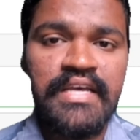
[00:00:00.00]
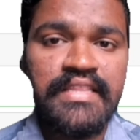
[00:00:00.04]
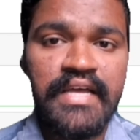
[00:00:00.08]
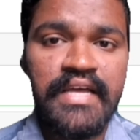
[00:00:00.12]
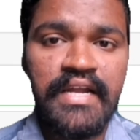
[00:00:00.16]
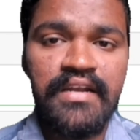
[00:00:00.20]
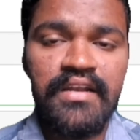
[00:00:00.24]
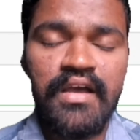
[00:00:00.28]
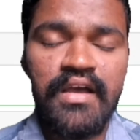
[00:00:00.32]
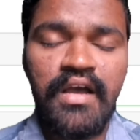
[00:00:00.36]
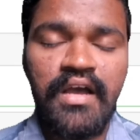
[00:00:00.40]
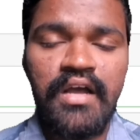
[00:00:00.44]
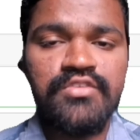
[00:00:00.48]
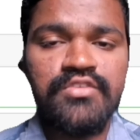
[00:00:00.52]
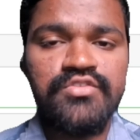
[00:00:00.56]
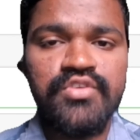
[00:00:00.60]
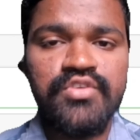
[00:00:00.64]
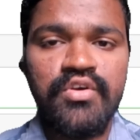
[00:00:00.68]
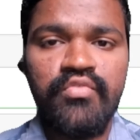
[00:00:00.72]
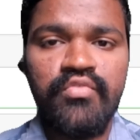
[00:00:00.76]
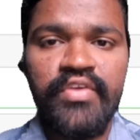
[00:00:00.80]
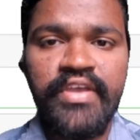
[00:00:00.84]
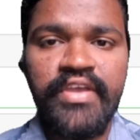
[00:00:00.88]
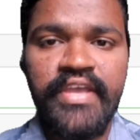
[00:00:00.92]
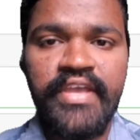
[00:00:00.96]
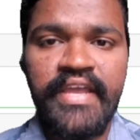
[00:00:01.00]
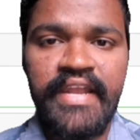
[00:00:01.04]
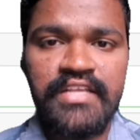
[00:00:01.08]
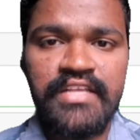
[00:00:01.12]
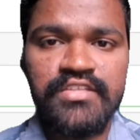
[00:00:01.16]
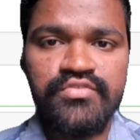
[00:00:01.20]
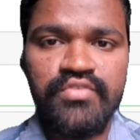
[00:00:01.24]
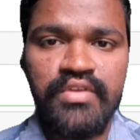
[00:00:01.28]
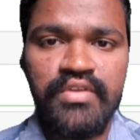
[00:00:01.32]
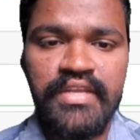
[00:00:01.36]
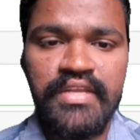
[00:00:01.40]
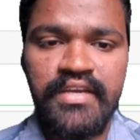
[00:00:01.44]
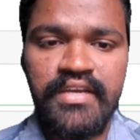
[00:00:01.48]
that also we can
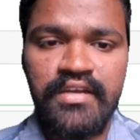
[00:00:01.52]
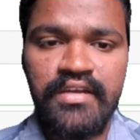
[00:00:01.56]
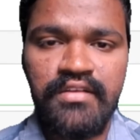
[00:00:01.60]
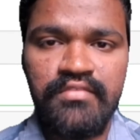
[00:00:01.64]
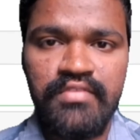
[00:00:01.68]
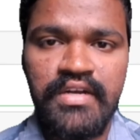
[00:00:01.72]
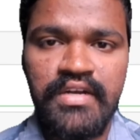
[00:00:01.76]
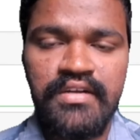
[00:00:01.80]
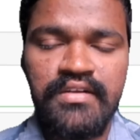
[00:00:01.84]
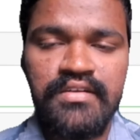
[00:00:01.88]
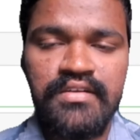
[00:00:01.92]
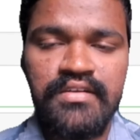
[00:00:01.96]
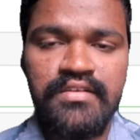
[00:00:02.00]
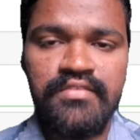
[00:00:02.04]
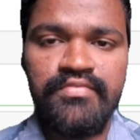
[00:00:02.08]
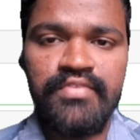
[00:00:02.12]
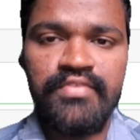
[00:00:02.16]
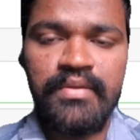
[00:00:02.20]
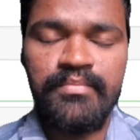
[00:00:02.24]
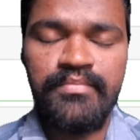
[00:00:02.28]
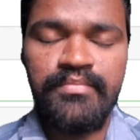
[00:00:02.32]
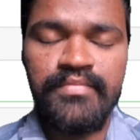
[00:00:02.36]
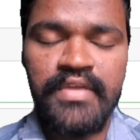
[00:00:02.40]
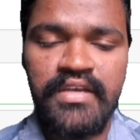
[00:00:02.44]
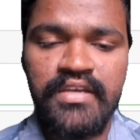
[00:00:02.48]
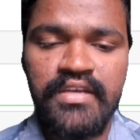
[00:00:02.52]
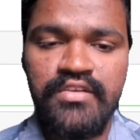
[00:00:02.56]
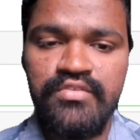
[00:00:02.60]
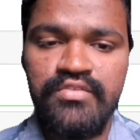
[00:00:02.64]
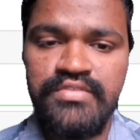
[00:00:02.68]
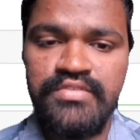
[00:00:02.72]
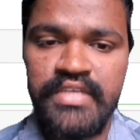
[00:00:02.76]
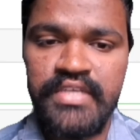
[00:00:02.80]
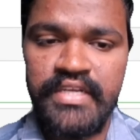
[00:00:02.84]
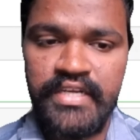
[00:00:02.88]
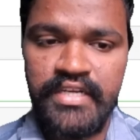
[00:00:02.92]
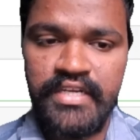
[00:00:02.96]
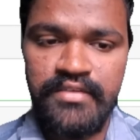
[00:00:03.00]
actually convert from the
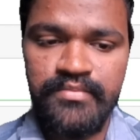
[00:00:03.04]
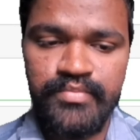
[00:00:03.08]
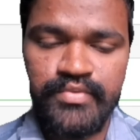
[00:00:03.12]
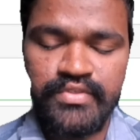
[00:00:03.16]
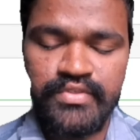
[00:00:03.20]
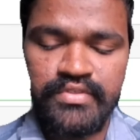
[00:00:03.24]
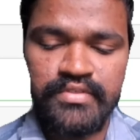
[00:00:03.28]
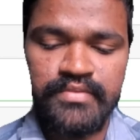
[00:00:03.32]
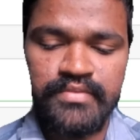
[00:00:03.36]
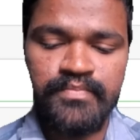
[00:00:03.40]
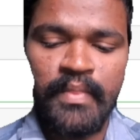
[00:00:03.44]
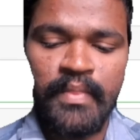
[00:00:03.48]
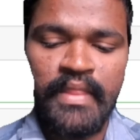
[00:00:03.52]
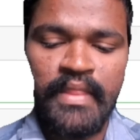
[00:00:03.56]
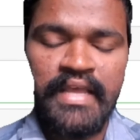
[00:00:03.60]
user input.